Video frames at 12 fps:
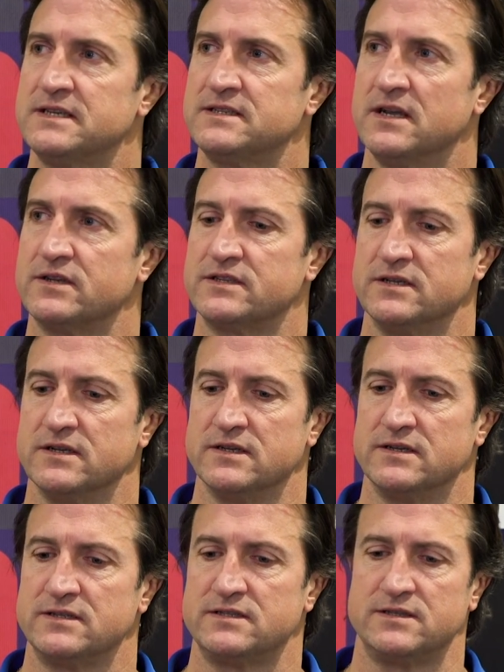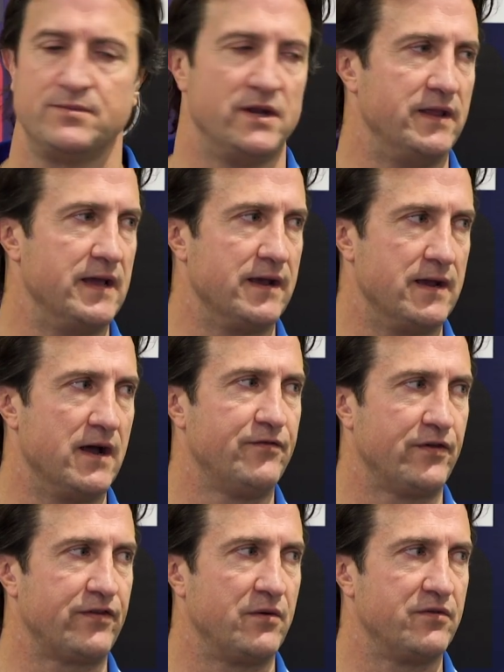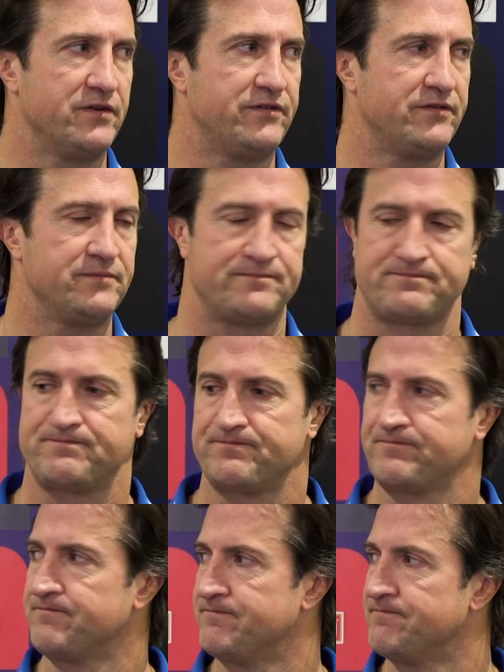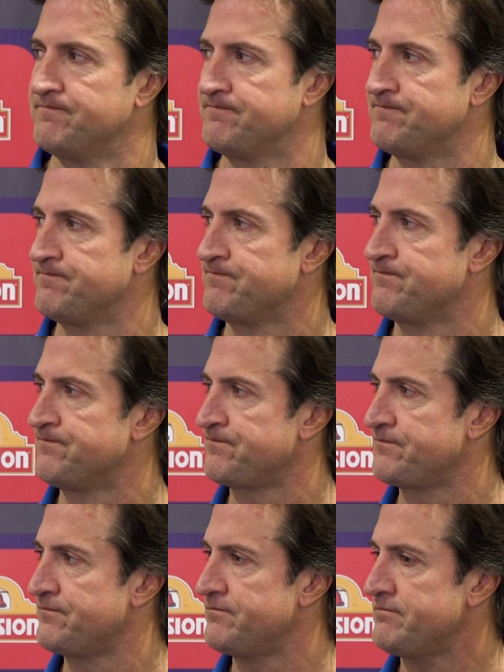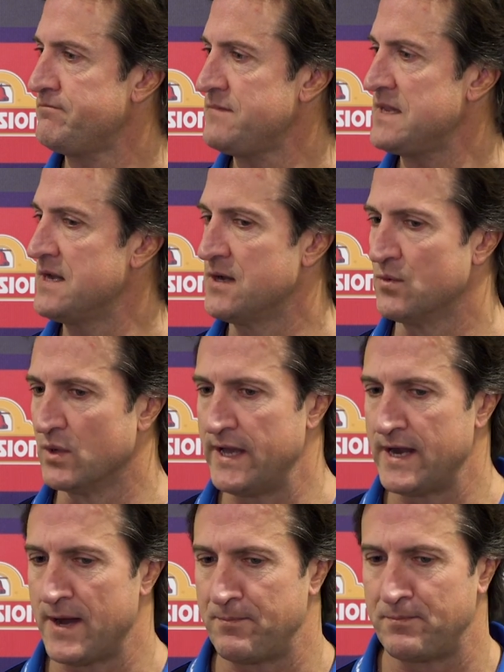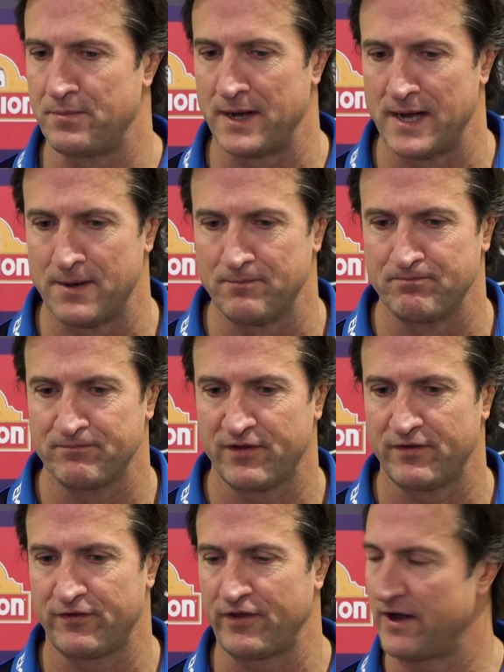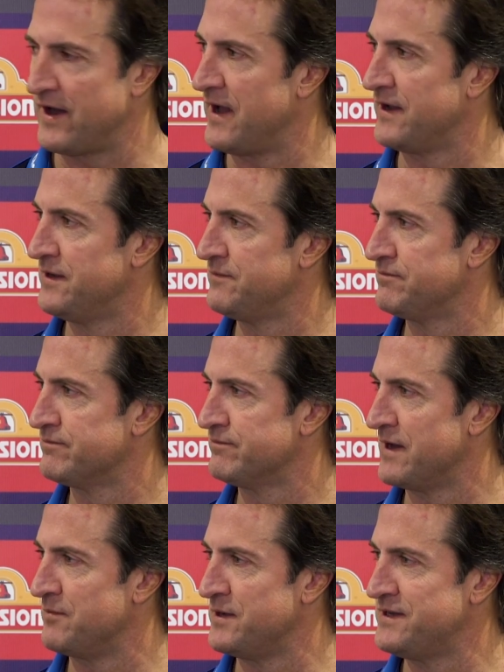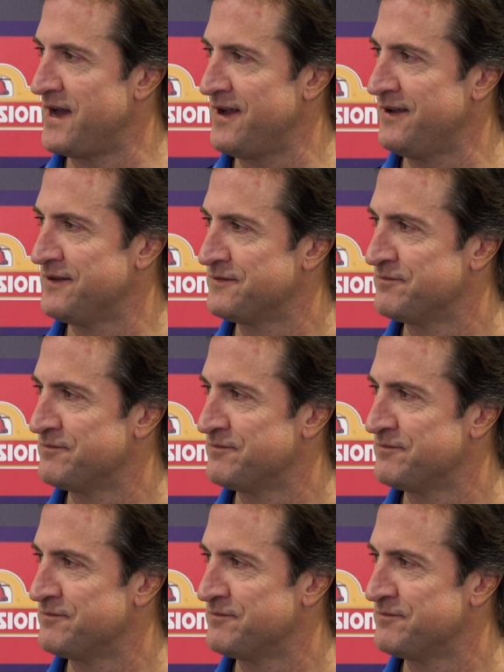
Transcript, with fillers: So it's a, it's a bit of the unknown for some of us. when are you heading up there? We'll head up um, Saturday about midday.